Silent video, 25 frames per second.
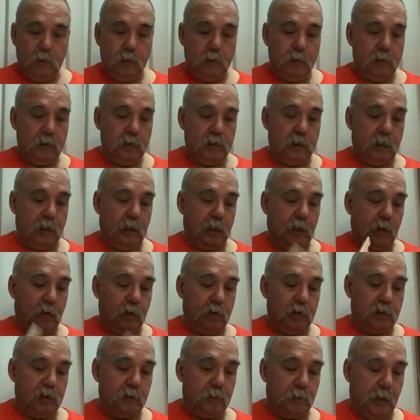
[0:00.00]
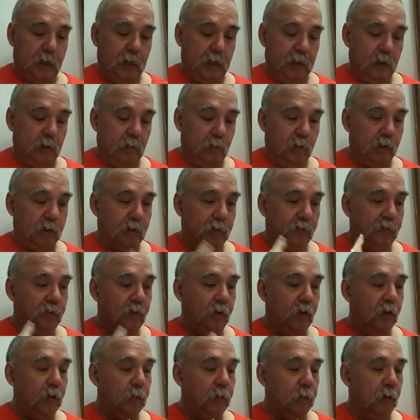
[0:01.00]
Sitting here smacking it, watch it
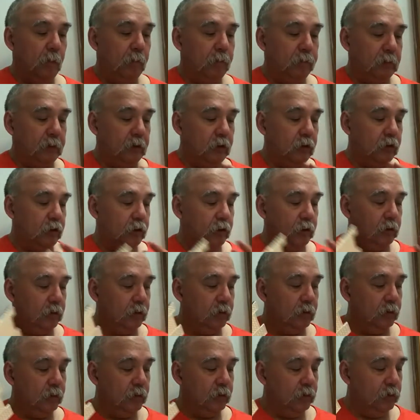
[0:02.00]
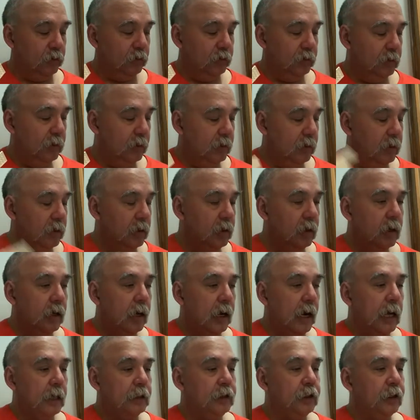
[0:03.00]
fall apart.
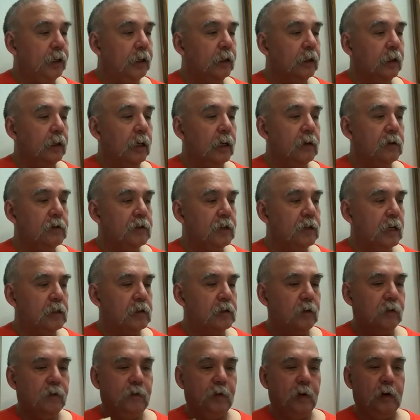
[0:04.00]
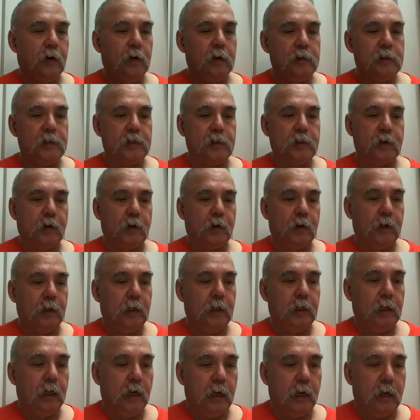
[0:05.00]
Actually, Lego sets are very sturdy.